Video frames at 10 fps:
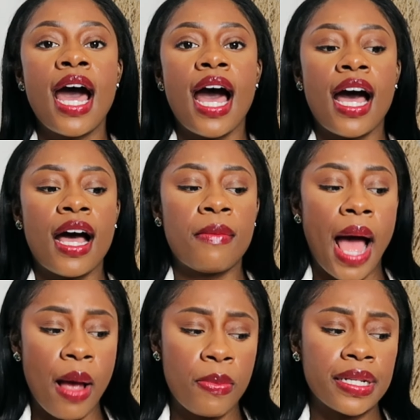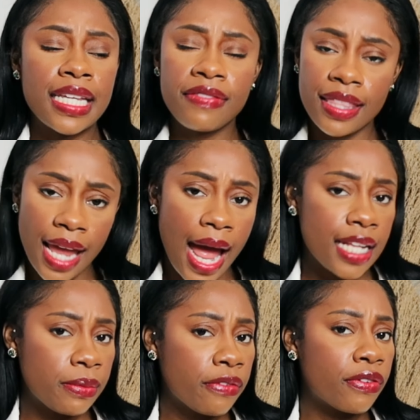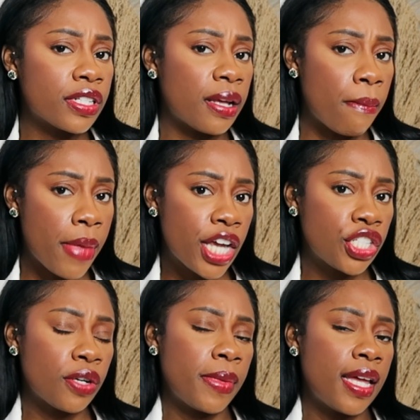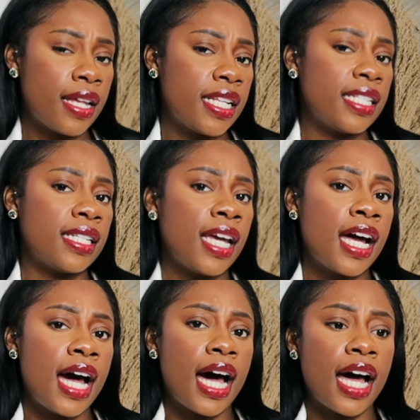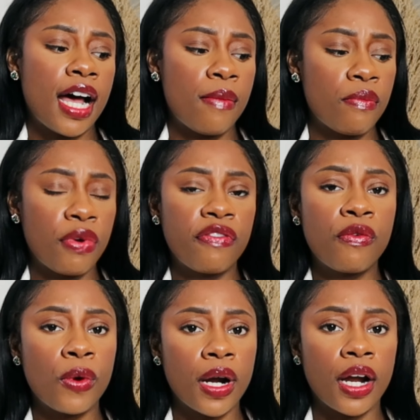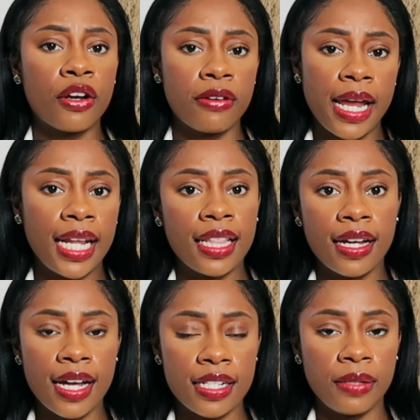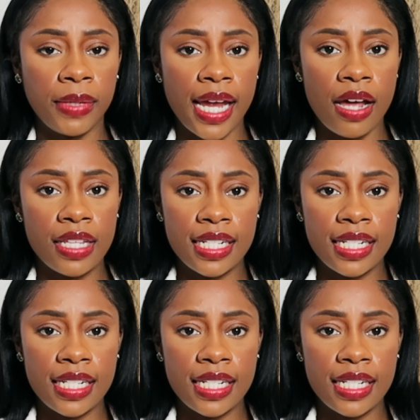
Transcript: I believe that they asked me for some measurements before creating the custom gown.